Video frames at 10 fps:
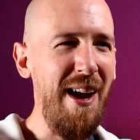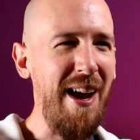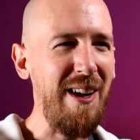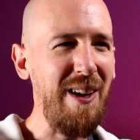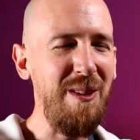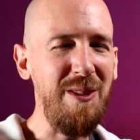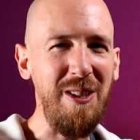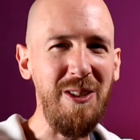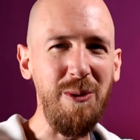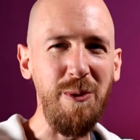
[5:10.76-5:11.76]
include
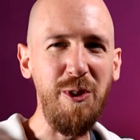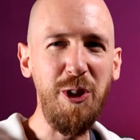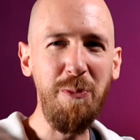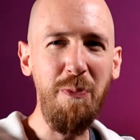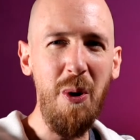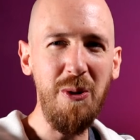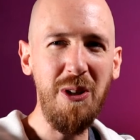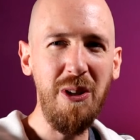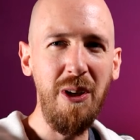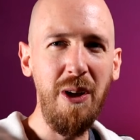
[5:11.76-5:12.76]
this sort of spot